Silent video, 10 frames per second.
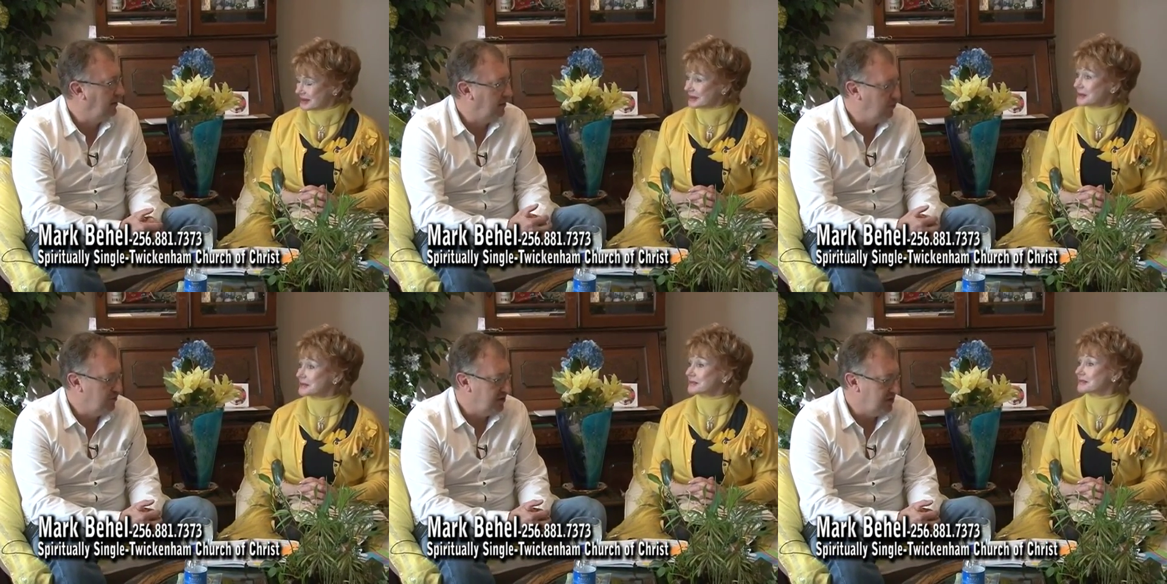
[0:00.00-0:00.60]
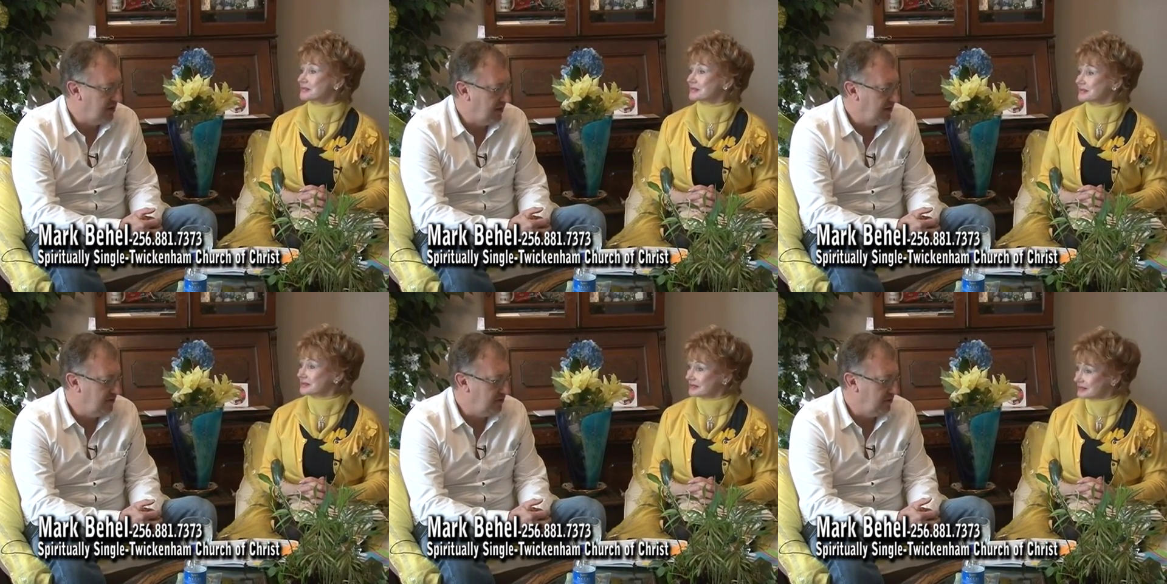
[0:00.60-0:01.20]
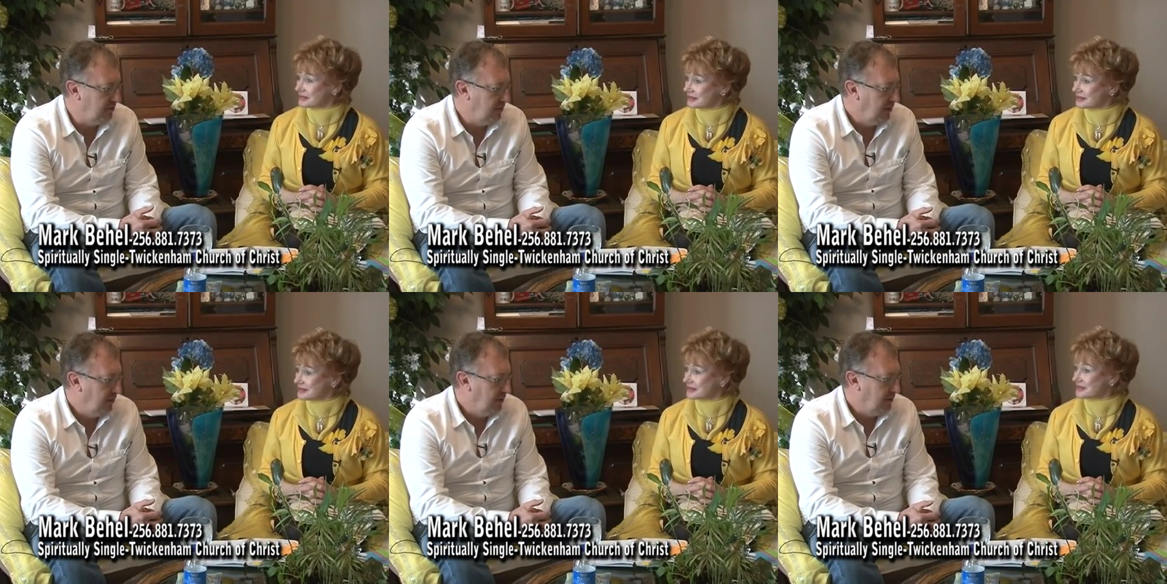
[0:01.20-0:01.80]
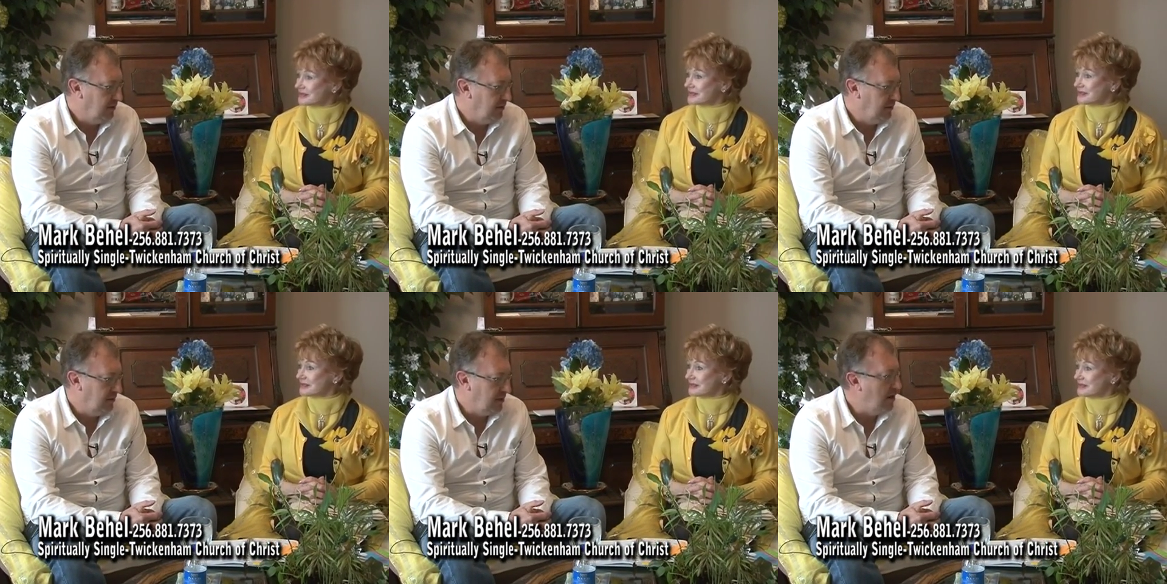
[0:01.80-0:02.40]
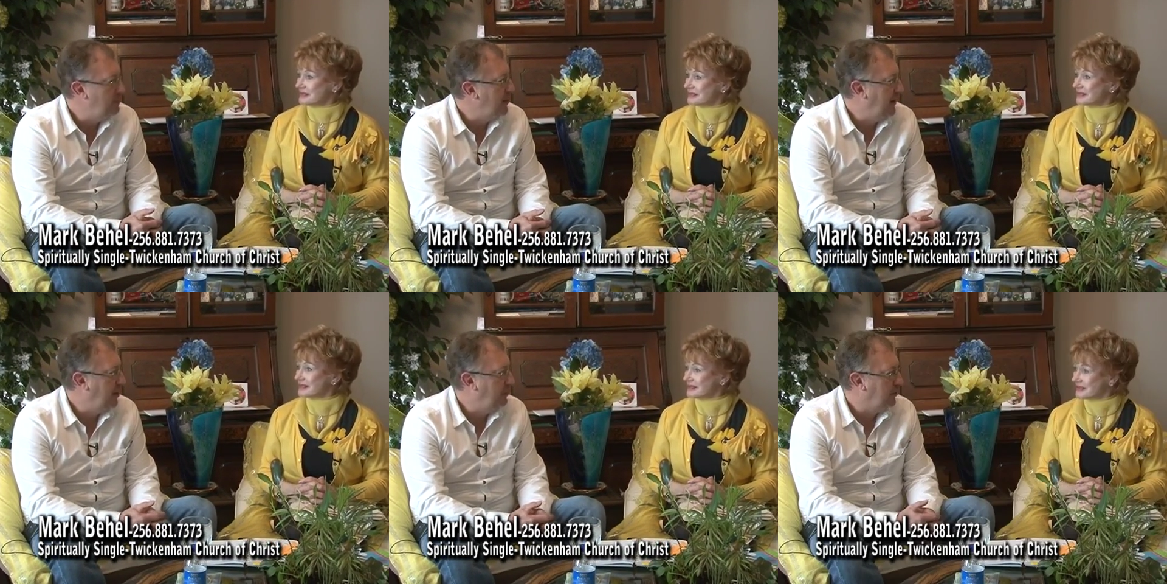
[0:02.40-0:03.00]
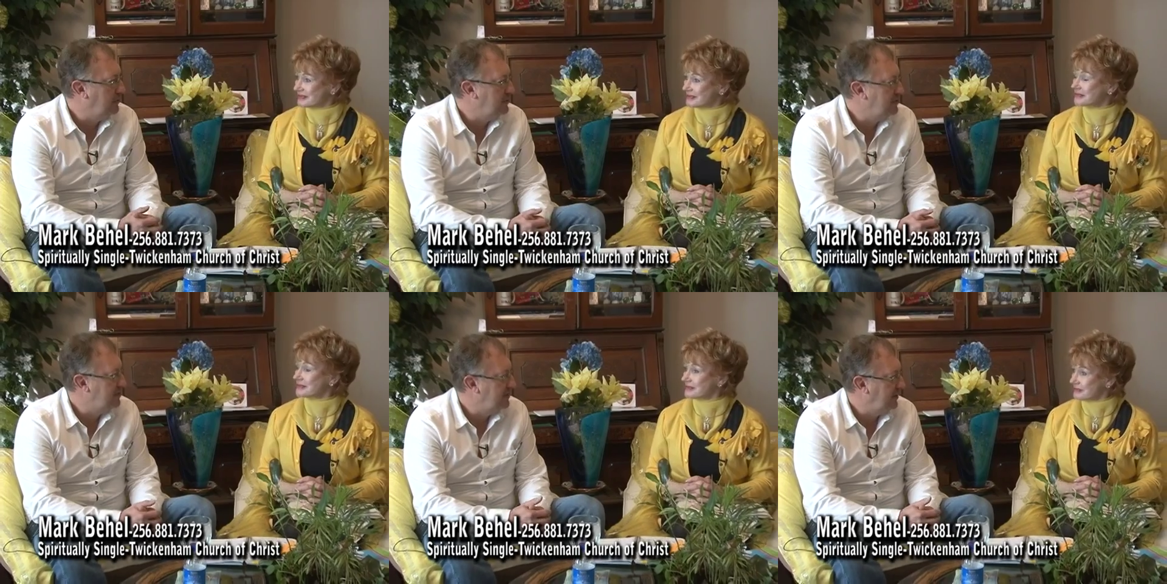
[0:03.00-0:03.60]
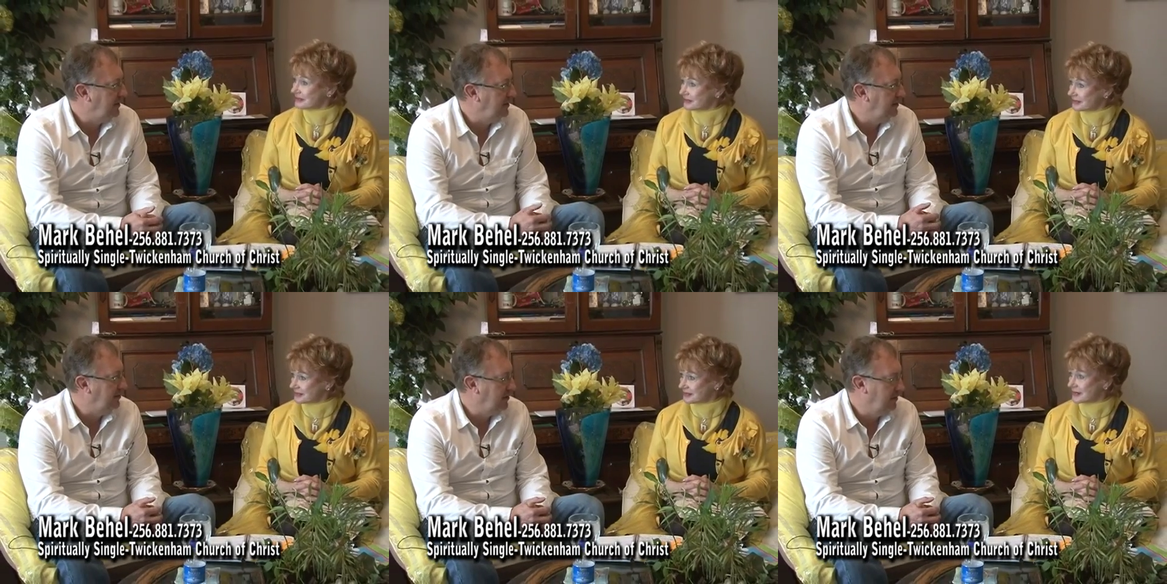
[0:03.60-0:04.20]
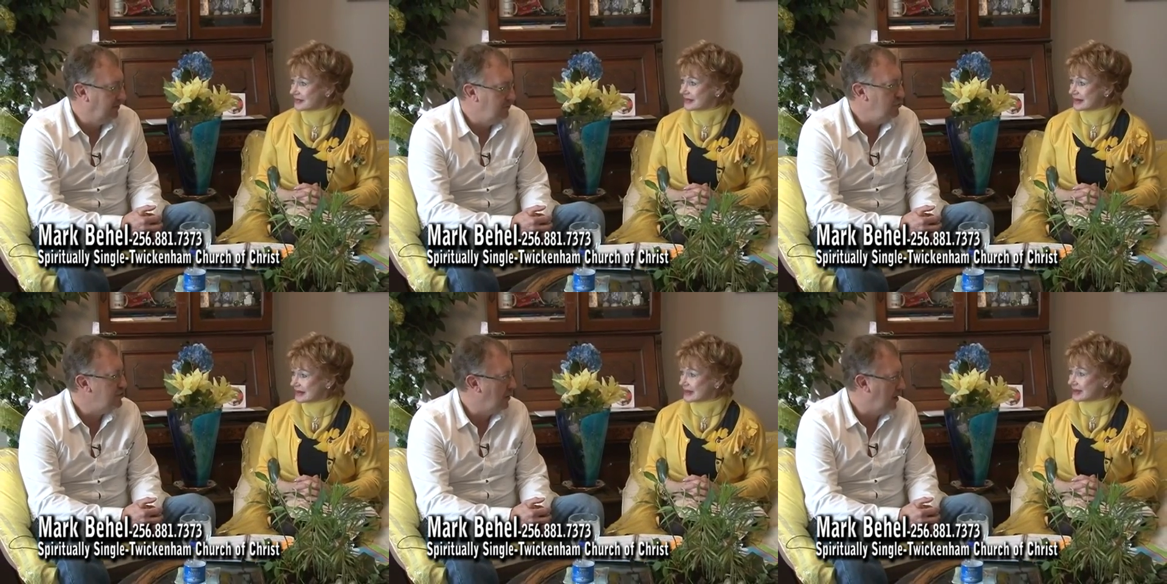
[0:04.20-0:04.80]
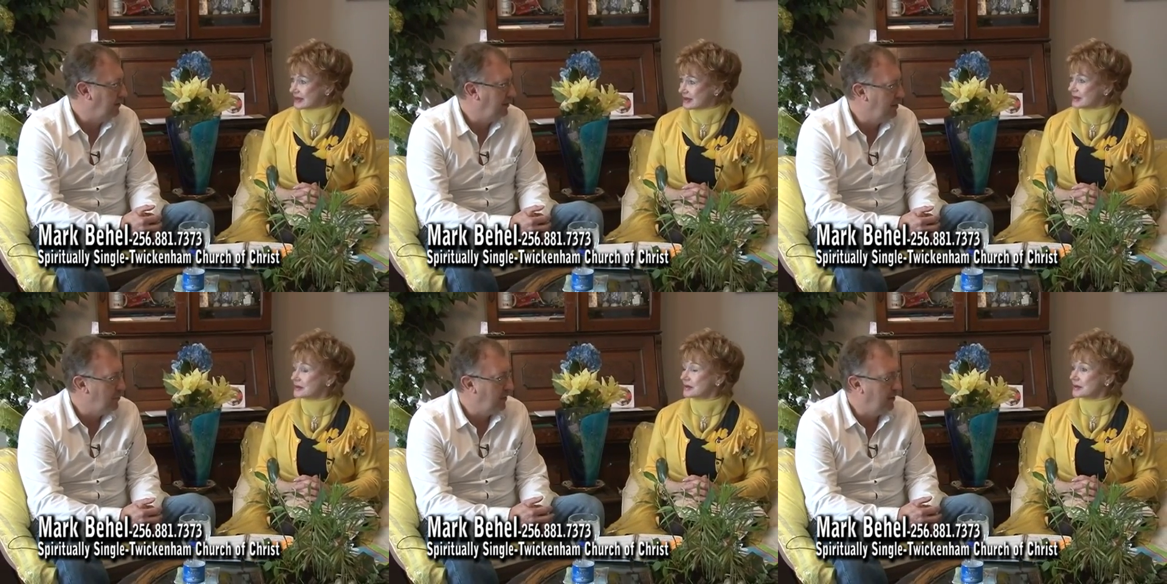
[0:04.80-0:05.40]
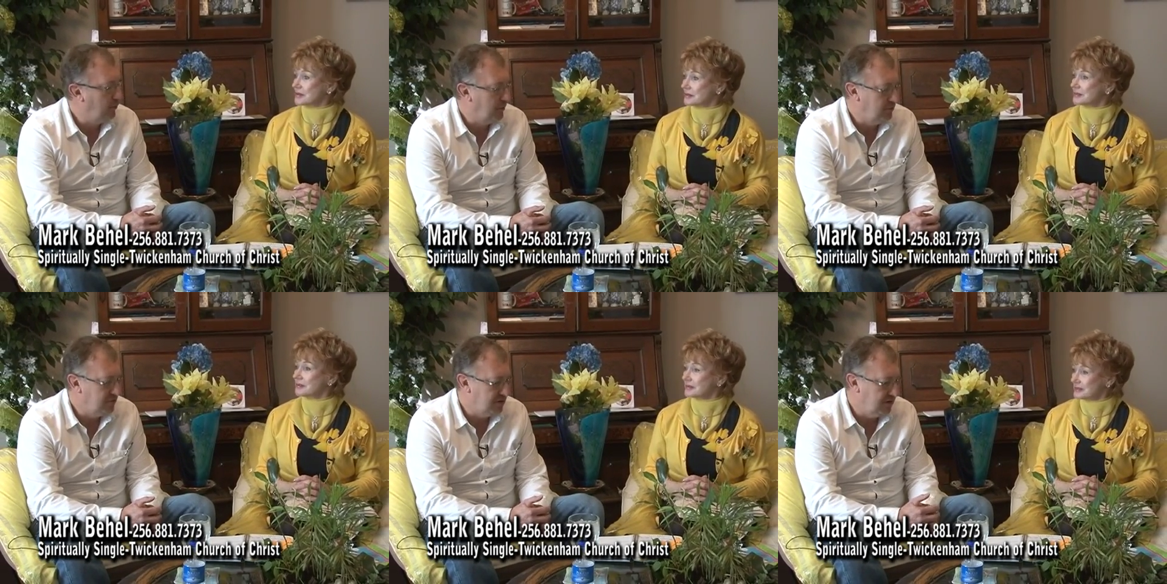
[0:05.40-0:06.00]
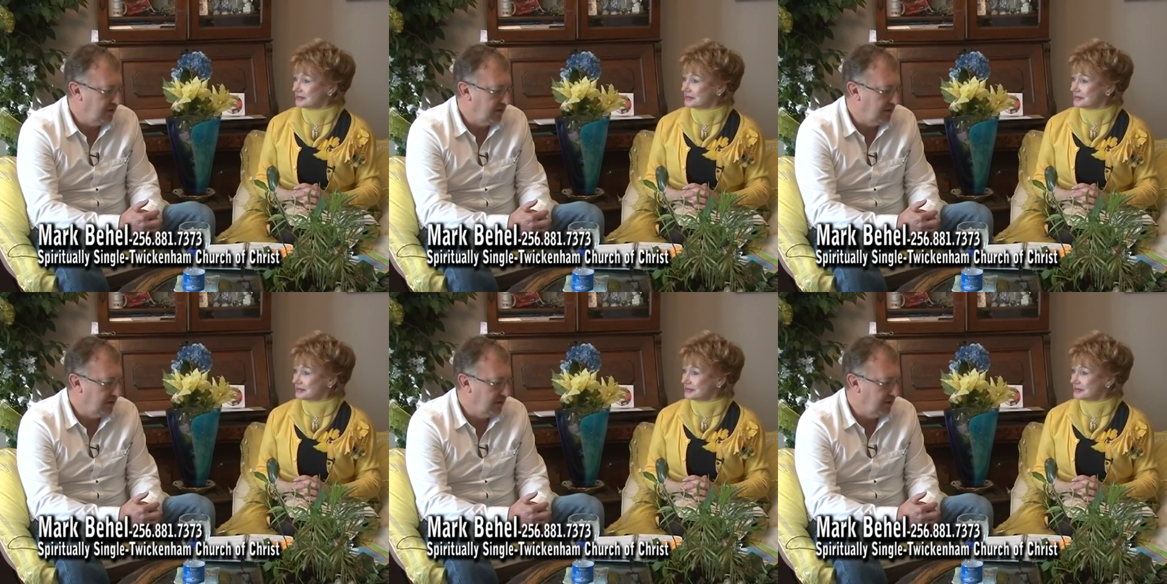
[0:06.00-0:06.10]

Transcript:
Speaker 1: and was assigned to uh, a combat outpost and uh, Mushan combat outpost.